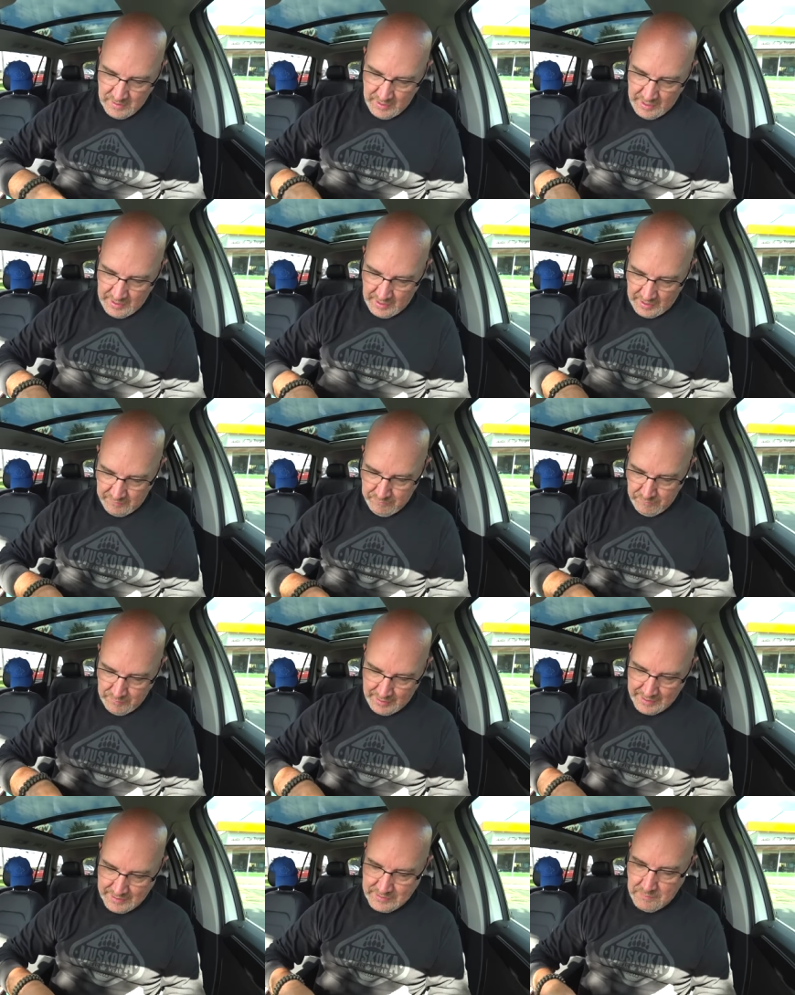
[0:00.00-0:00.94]
And I
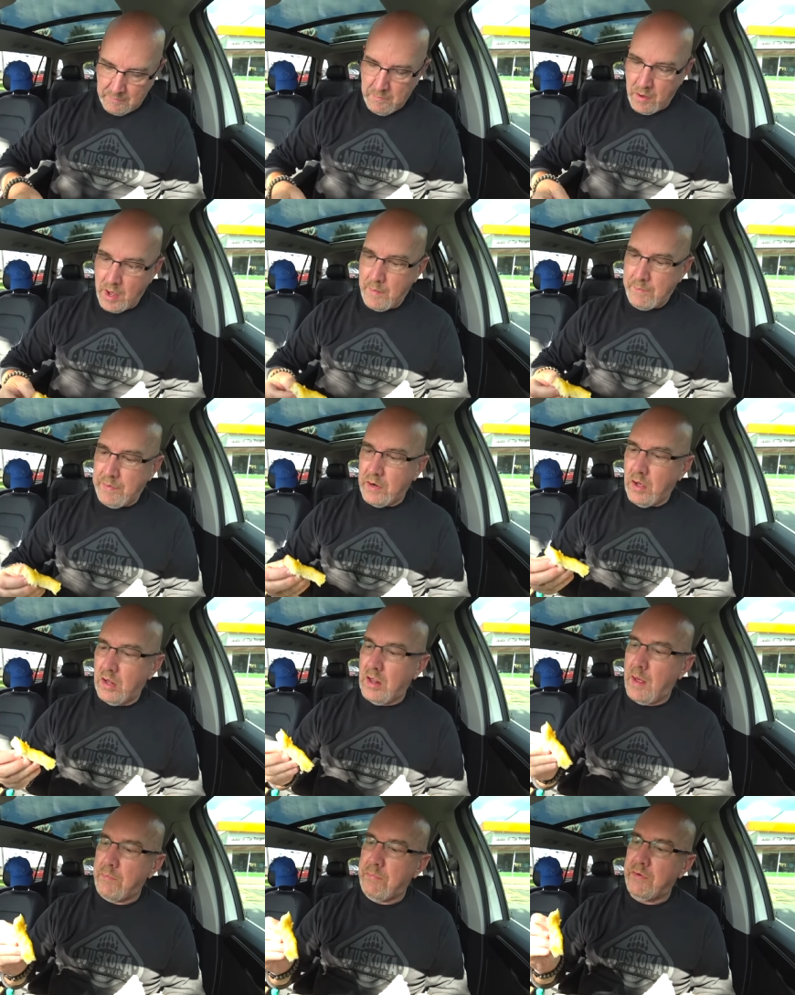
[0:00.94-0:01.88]
like to mop it
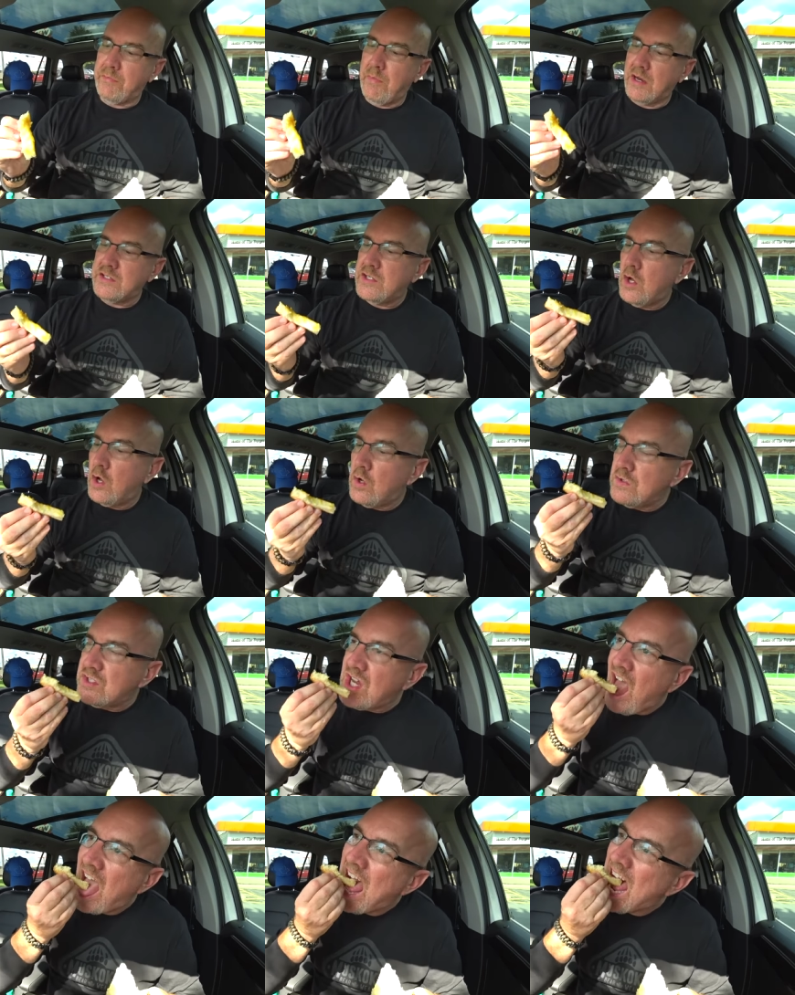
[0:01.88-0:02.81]
all up with my toast.